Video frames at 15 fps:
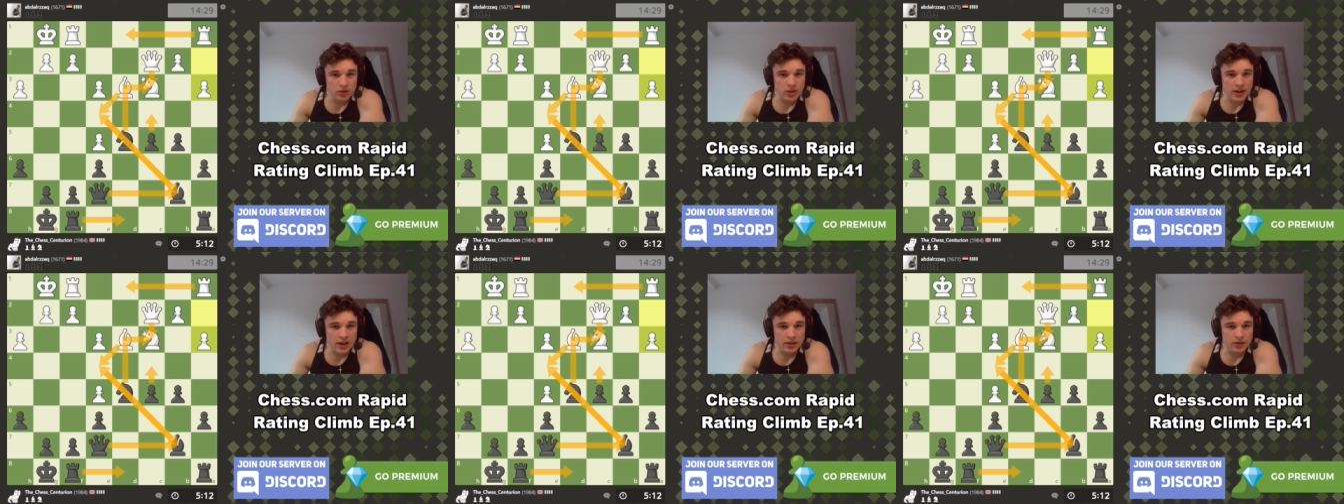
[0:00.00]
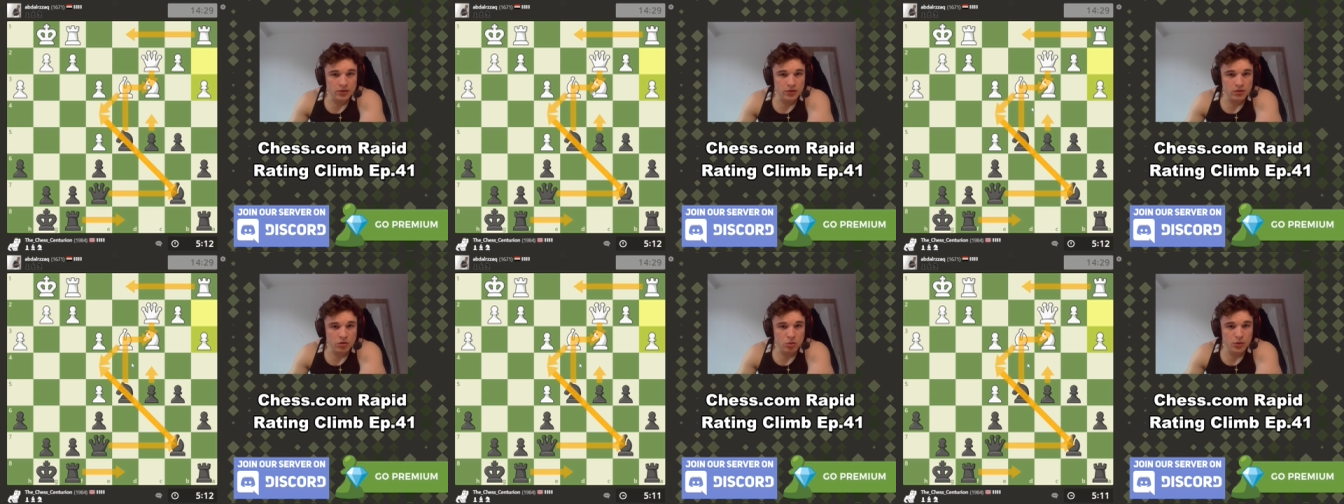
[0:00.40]

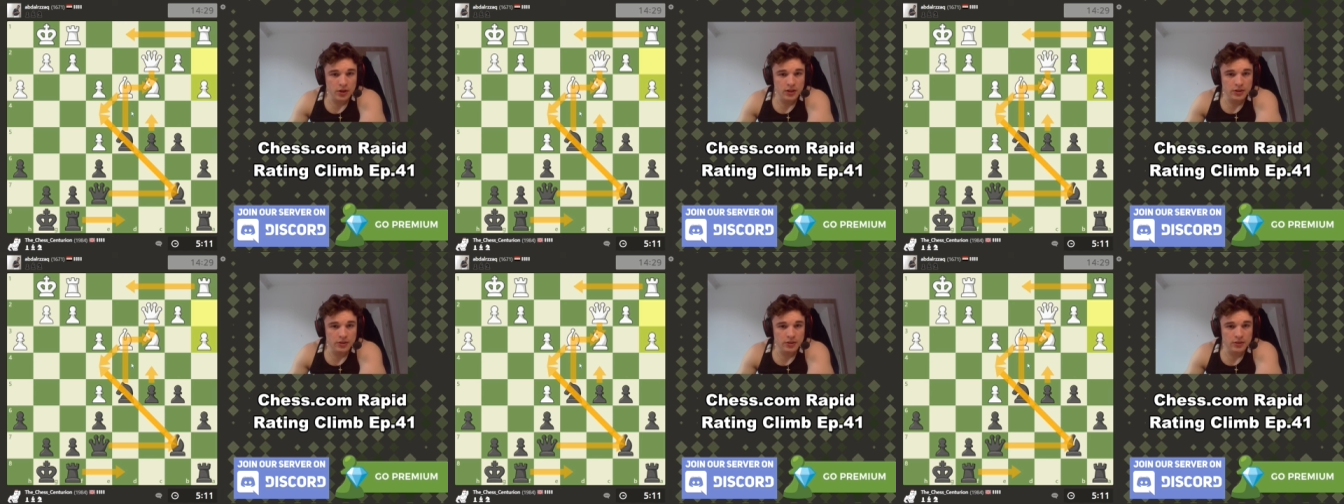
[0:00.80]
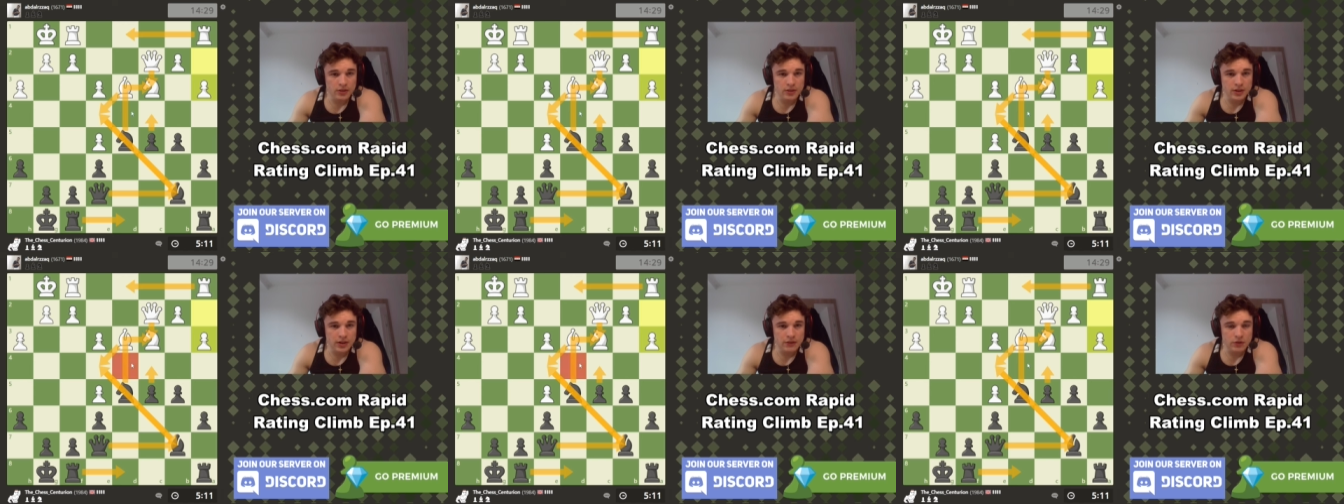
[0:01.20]
then queen
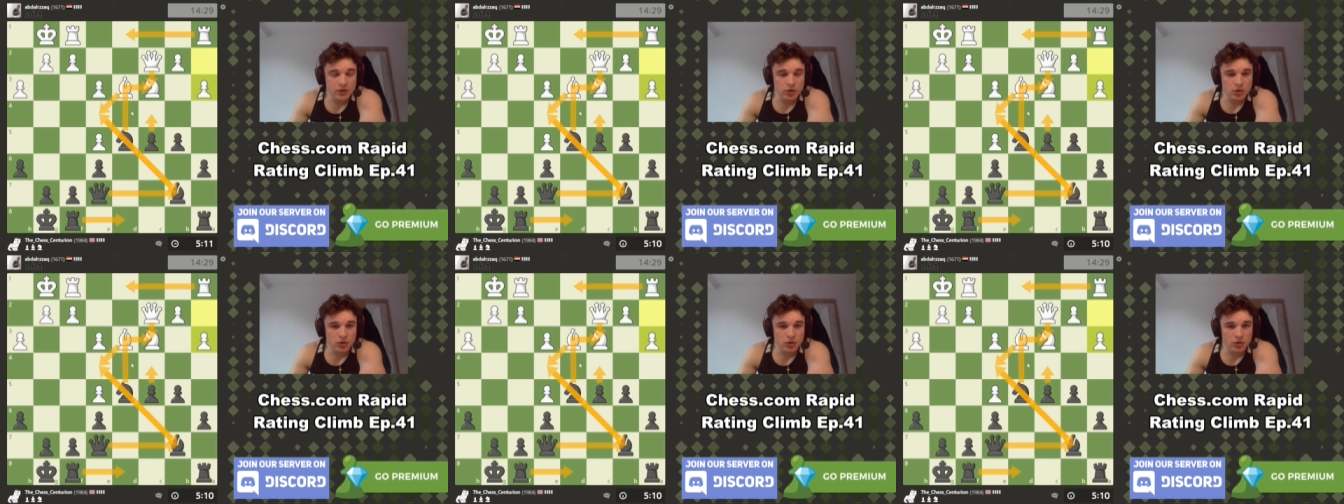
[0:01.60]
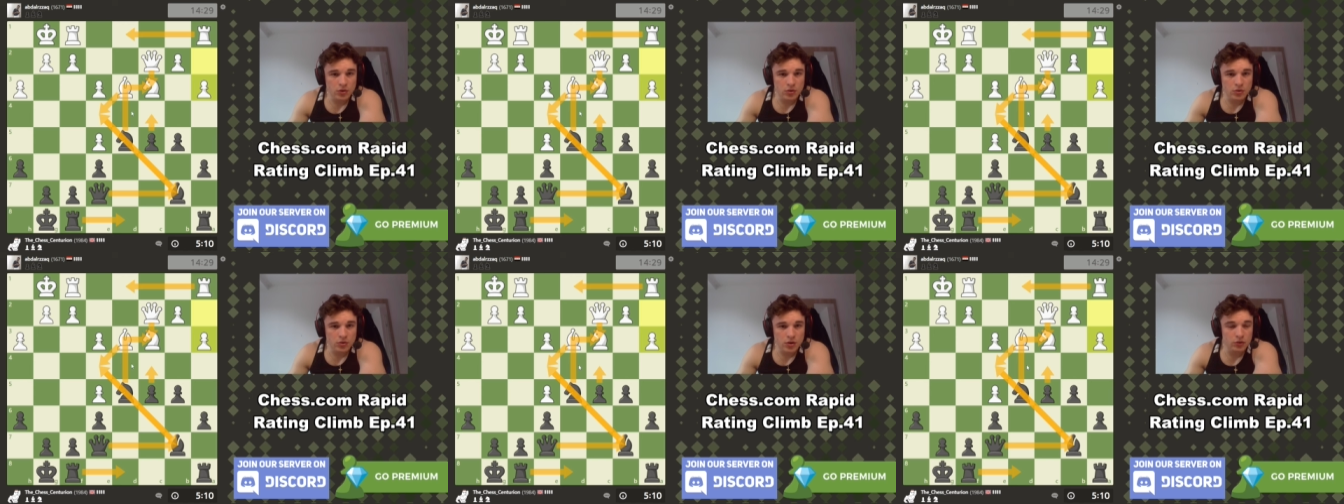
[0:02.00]
d four,
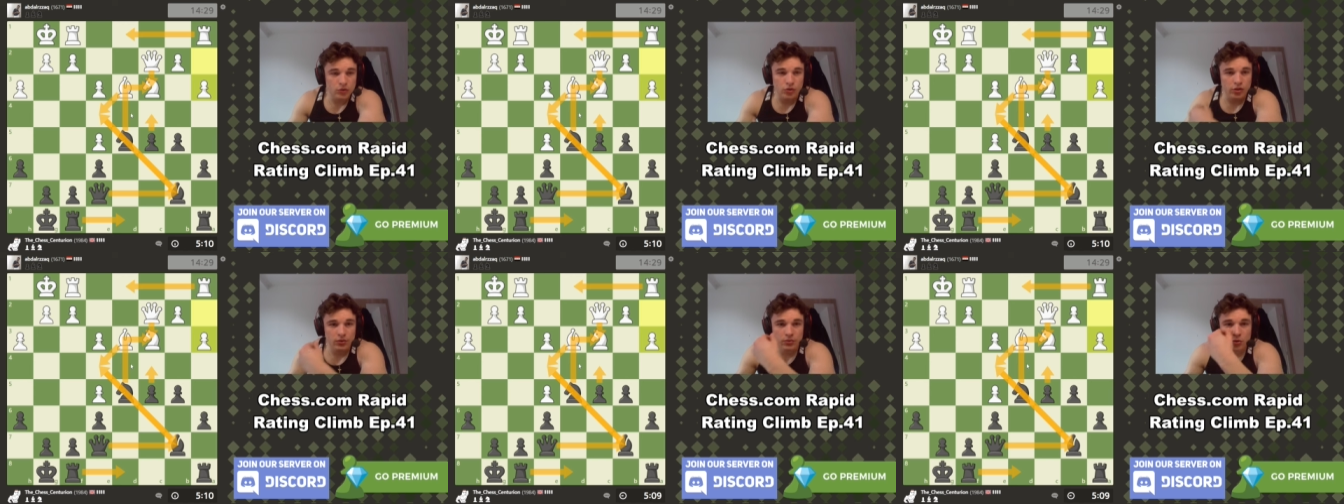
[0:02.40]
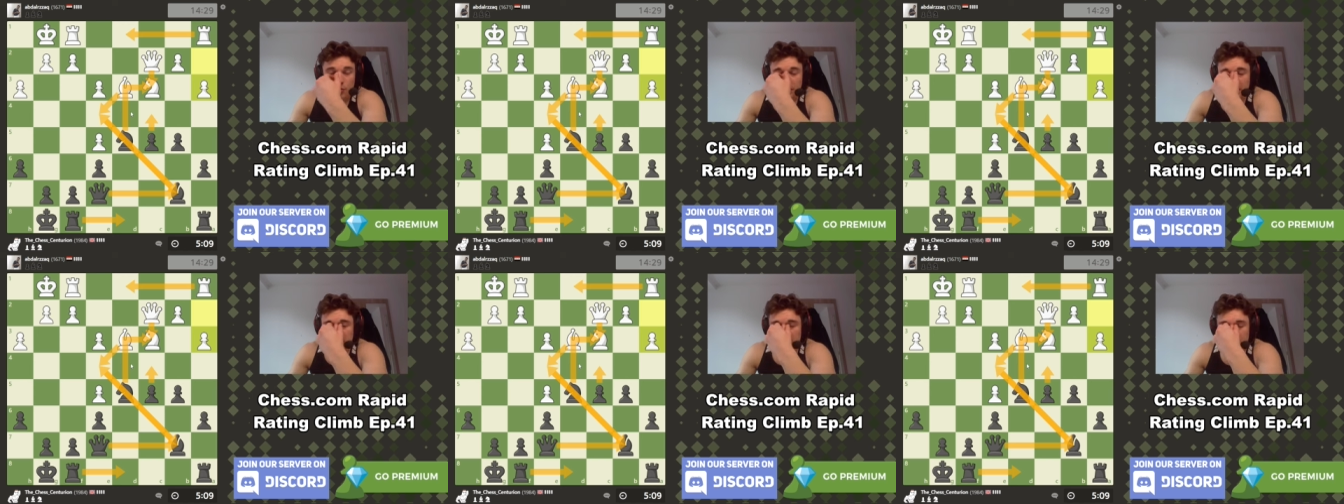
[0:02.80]
no, sorry,
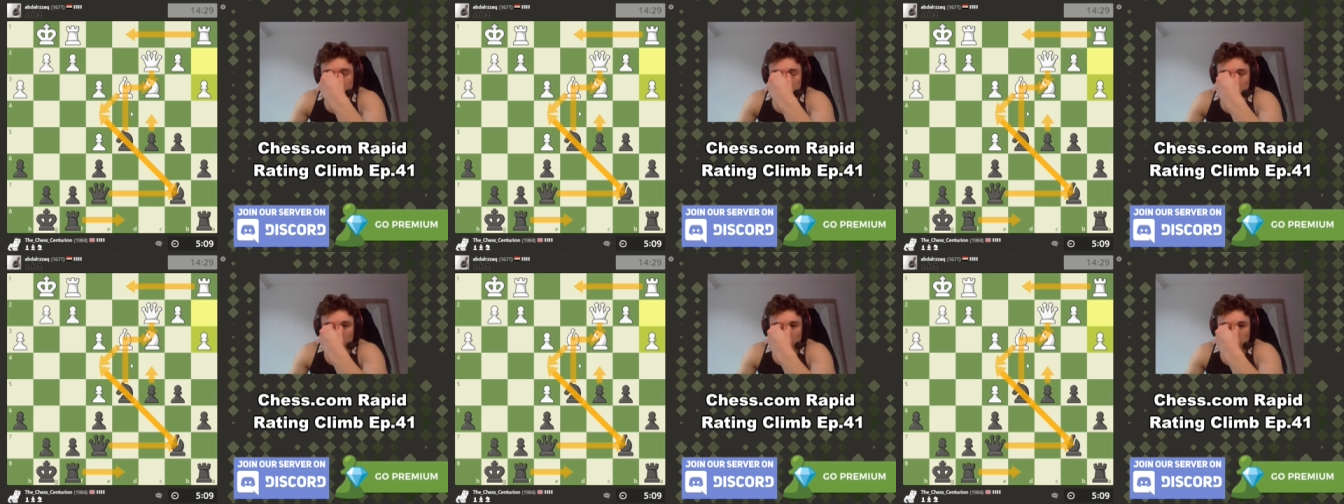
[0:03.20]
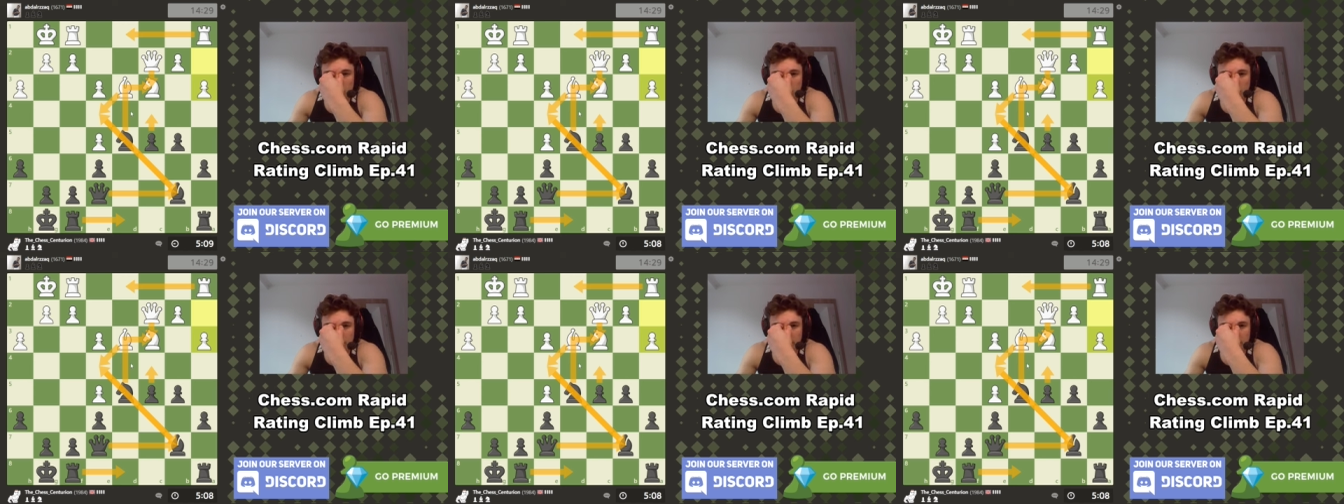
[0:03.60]
queen e four,
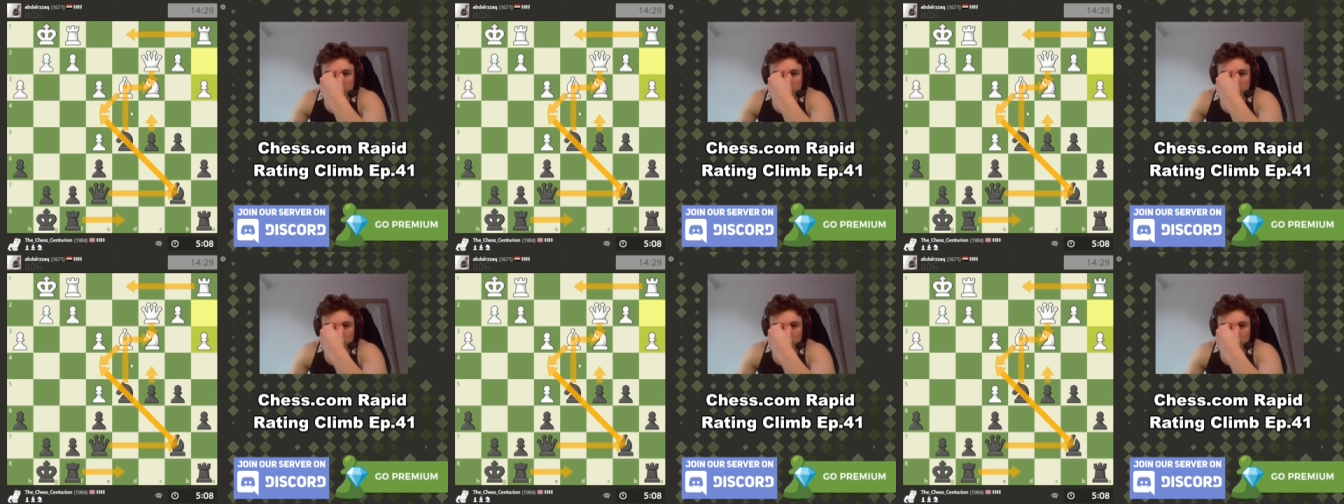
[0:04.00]
because then